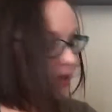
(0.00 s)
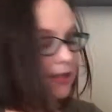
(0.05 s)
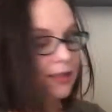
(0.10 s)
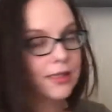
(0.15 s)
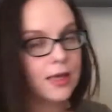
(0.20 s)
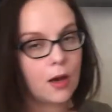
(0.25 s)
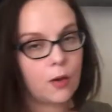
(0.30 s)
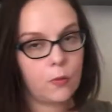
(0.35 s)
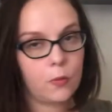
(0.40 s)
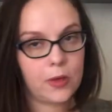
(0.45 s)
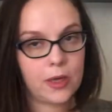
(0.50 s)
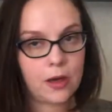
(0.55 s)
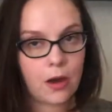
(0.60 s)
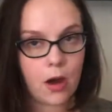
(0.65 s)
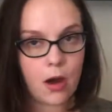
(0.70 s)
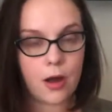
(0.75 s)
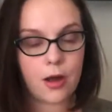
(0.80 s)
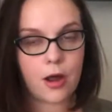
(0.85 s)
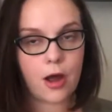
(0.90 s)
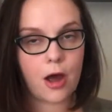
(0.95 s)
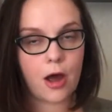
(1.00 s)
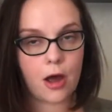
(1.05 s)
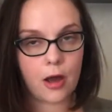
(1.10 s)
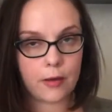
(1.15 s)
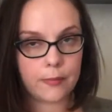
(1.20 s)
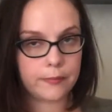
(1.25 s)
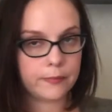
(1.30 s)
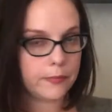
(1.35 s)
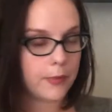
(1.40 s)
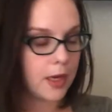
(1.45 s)
is that we got
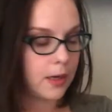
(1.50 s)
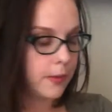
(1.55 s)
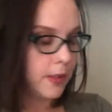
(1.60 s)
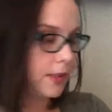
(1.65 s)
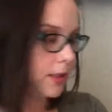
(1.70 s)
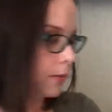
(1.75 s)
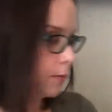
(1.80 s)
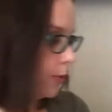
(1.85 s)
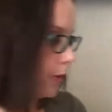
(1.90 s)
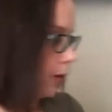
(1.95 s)
an amazing